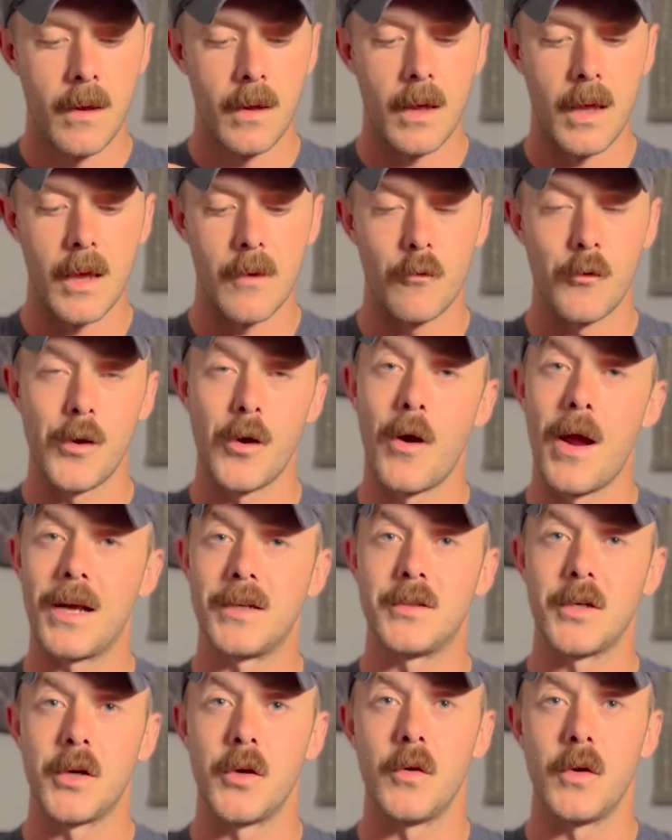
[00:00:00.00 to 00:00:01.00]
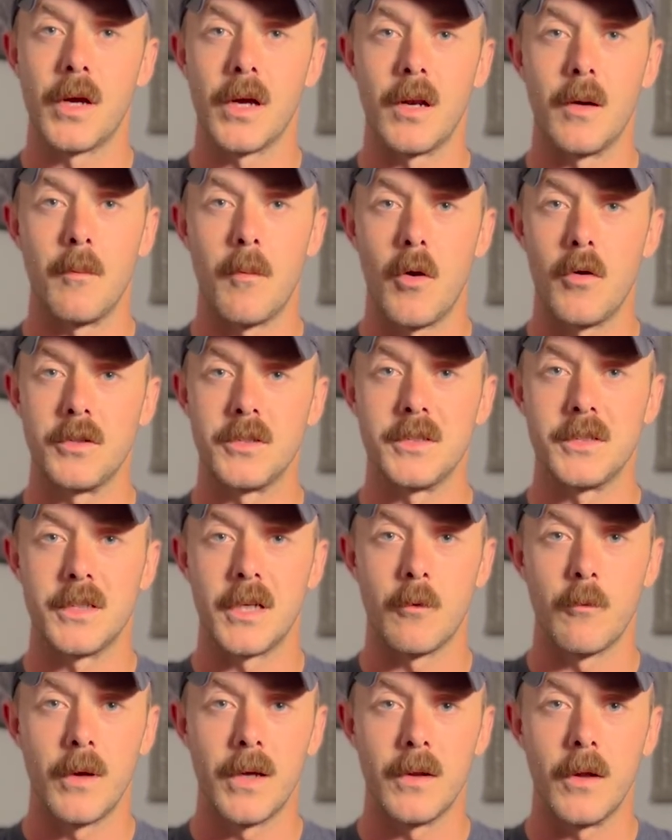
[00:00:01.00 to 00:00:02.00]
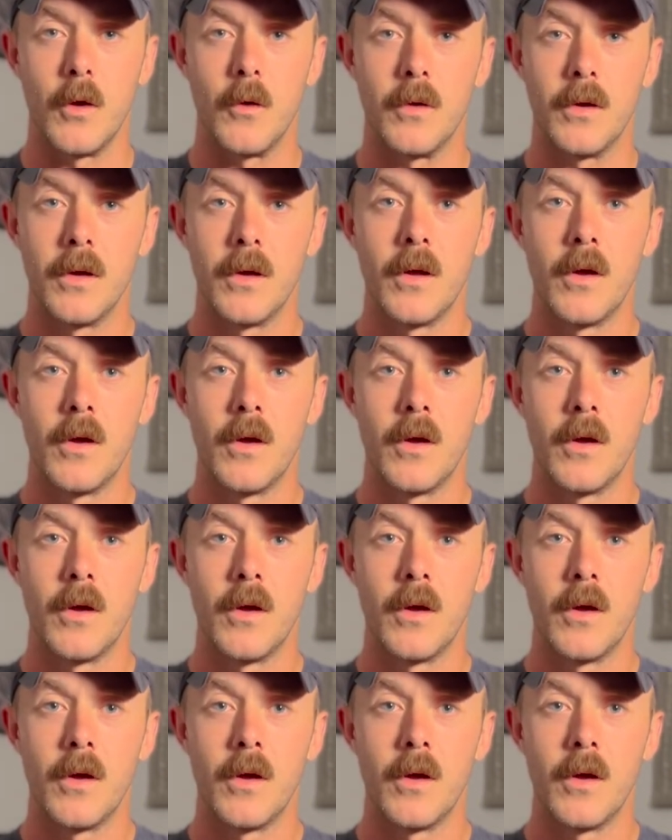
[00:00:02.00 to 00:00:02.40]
if we are executing an emergency reload,